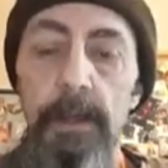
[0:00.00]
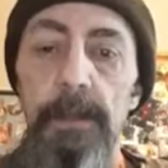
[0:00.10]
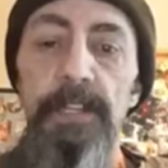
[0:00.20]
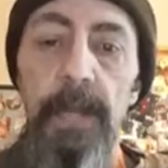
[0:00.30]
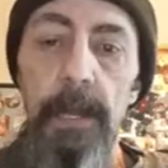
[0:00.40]

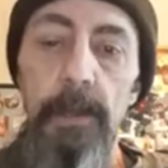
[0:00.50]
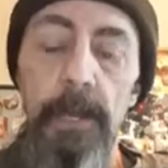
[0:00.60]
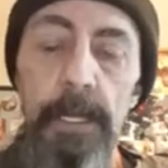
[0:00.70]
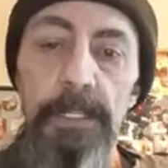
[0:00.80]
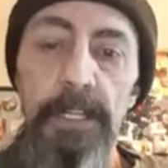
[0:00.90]
tender
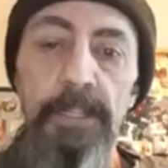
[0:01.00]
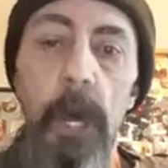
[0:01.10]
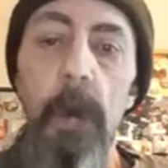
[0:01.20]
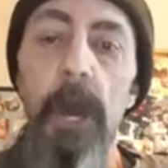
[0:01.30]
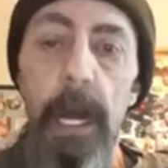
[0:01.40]
is. It's
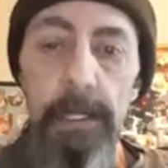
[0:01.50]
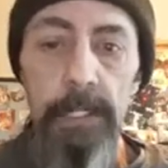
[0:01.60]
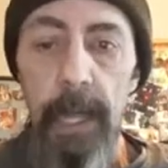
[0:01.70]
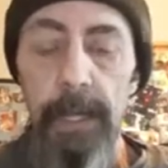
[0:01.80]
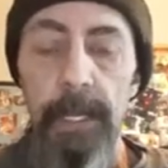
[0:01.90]
all
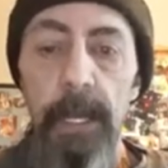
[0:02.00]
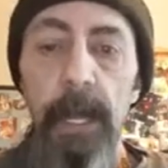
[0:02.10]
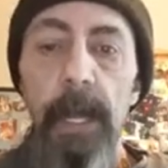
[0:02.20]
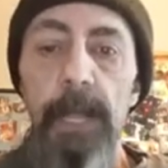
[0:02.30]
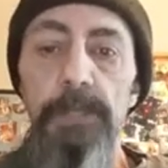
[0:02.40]
contract.
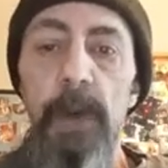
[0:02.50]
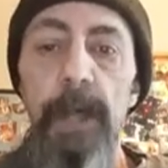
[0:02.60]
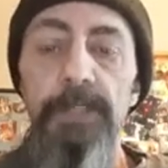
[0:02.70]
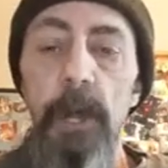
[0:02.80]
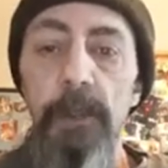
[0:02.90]
That's why
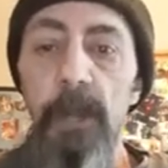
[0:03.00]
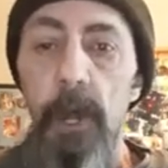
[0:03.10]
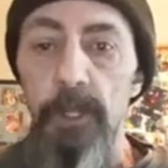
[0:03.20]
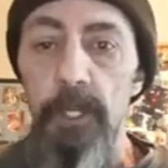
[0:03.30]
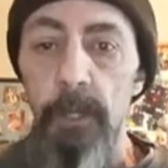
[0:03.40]
it's called
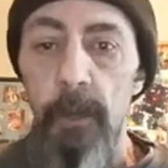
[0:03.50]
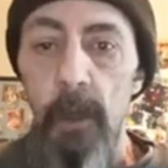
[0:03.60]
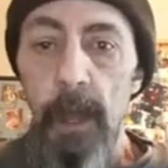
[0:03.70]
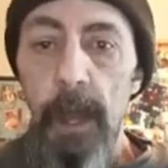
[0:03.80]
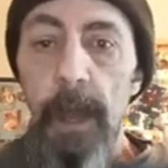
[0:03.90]

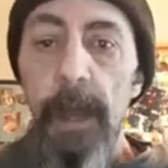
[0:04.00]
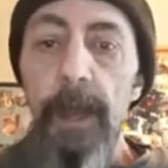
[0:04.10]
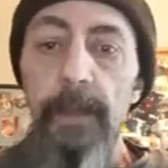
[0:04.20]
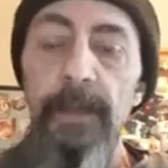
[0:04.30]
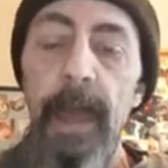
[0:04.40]
negotiable.
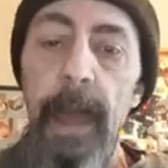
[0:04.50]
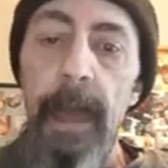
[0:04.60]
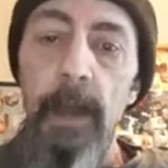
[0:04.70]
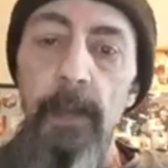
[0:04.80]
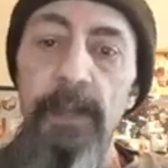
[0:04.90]
And then they
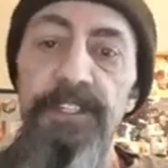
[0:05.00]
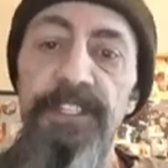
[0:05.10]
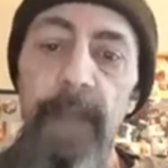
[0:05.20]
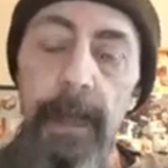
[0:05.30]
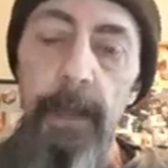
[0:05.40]
add on the
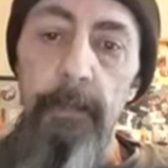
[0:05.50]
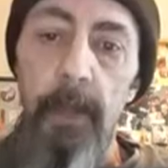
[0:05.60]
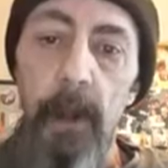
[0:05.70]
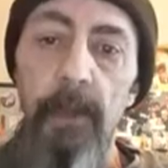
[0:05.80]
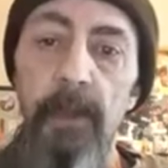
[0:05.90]
second
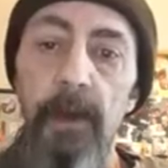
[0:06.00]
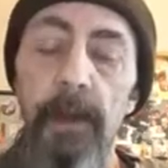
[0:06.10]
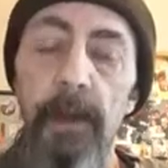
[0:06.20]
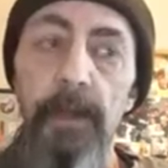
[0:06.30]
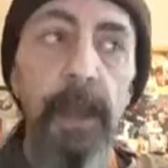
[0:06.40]
part of
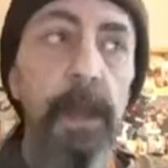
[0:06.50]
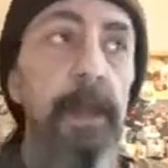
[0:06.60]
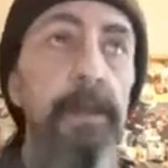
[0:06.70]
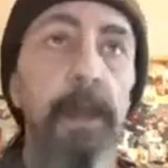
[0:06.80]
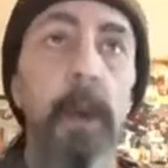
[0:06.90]

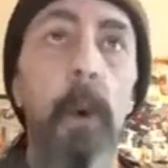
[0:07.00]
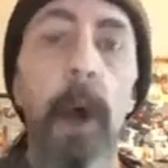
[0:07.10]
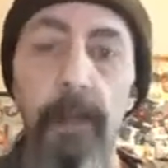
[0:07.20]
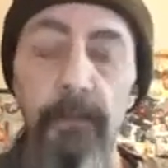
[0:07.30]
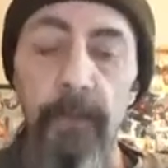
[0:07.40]
the
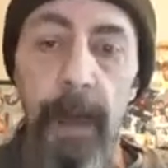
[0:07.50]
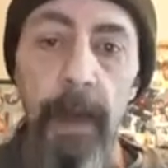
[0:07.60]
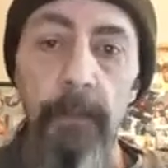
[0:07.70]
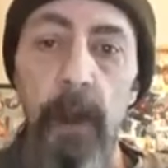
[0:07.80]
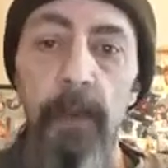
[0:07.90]
qualifying
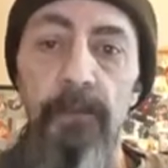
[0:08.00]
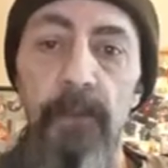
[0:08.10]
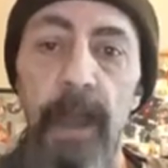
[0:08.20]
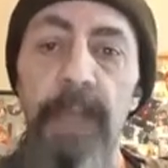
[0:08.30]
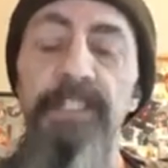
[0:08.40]
part of the
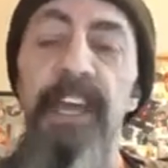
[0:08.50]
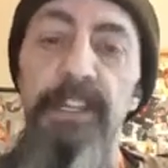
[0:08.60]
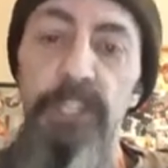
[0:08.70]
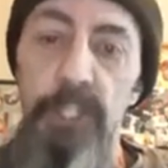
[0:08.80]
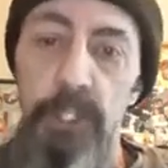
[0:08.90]
phrase,
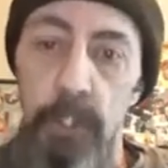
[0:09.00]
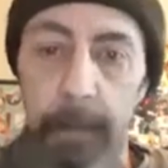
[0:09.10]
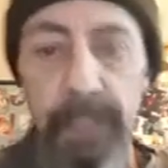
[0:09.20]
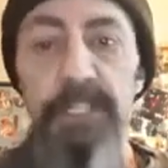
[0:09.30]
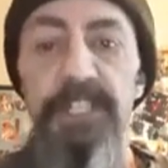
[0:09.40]

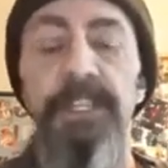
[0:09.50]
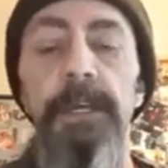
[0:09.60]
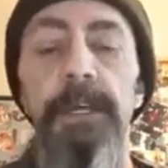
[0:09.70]
instruments.